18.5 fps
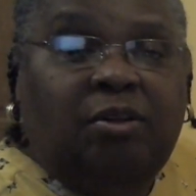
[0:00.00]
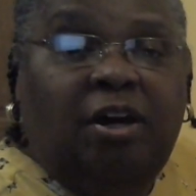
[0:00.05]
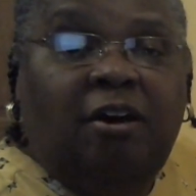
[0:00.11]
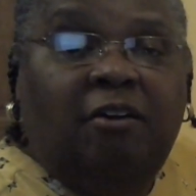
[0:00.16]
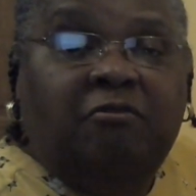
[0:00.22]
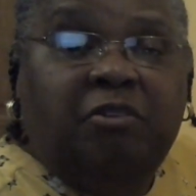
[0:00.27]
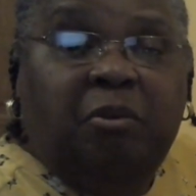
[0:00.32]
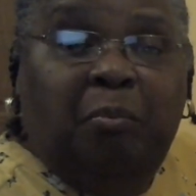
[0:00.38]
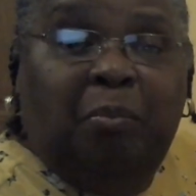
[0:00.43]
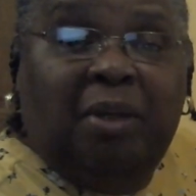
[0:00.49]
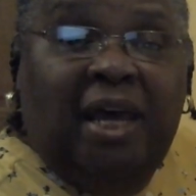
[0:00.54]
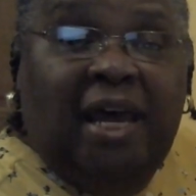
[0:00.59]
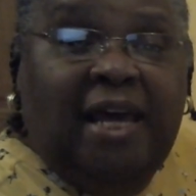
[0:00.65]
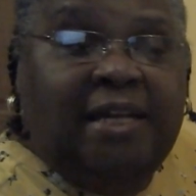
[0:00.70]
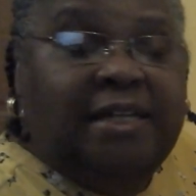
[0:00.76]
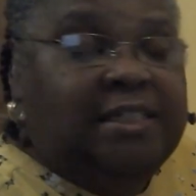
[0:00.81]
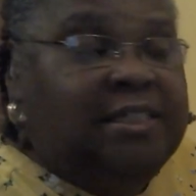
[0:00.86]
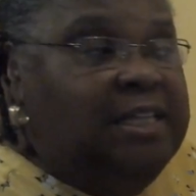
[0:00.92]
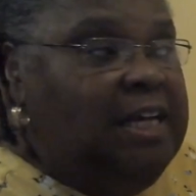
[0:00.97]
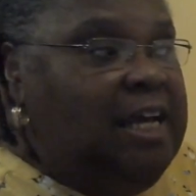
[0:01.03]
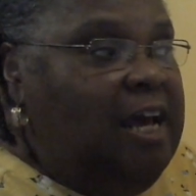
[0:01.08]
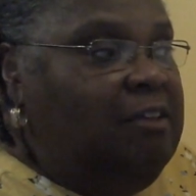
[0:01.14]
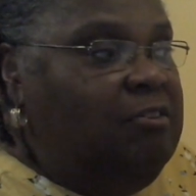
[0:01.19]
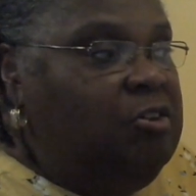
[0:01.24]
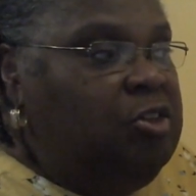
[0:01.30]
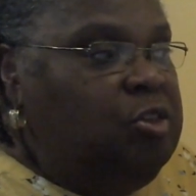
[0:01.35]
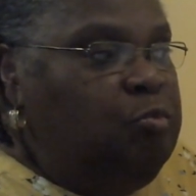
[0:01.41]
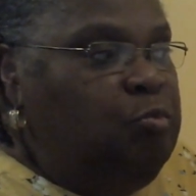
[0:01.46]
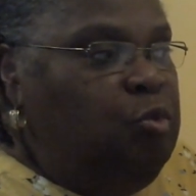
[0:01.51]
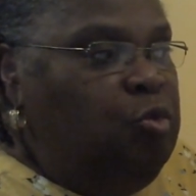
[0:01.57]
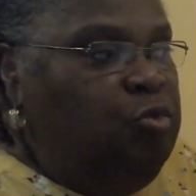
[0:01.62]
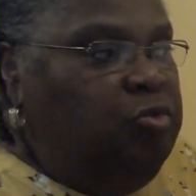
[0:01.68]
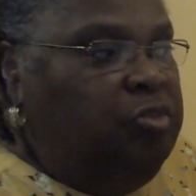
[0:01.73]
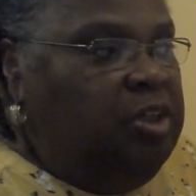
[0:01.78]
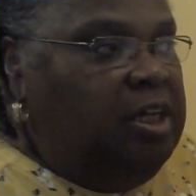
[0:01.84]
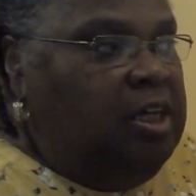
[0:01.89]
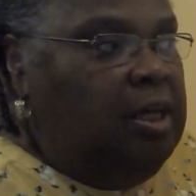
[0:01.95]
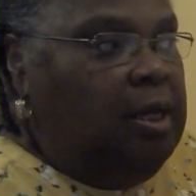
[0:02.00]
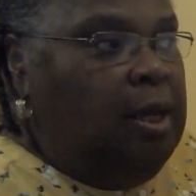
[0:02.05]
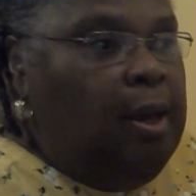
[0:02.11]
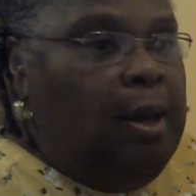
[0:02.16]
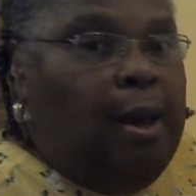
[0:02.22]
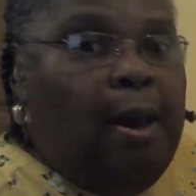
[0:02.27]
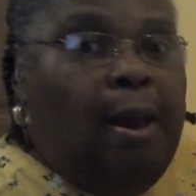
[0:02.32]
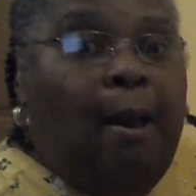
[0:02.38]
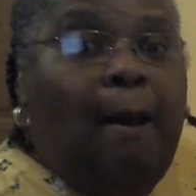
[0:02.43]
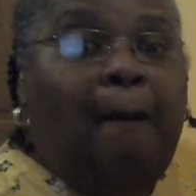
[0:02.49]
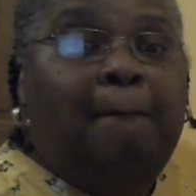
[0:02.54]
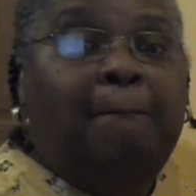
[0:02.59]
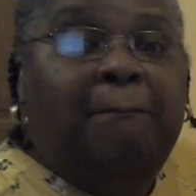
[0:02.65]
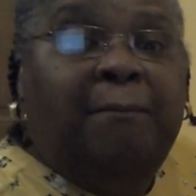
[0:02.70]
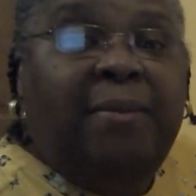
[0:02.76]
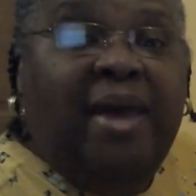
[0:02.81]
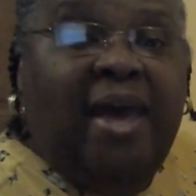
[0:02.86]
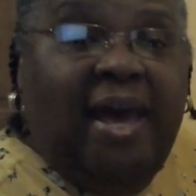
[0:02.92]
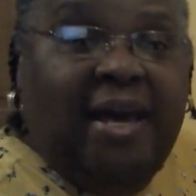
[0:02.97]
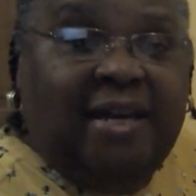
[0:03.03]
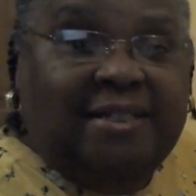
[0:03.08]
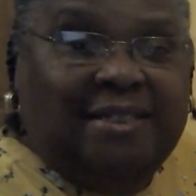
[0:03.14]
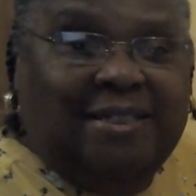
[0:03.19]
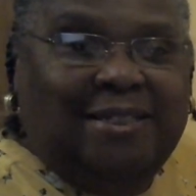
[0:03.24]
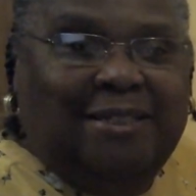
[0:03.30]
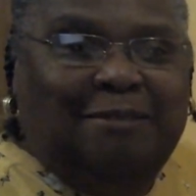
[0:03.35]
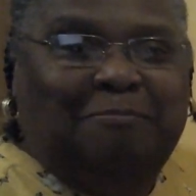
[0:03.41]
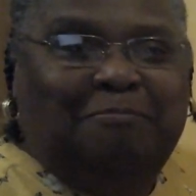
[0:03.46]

of the blend together smoothly, pet.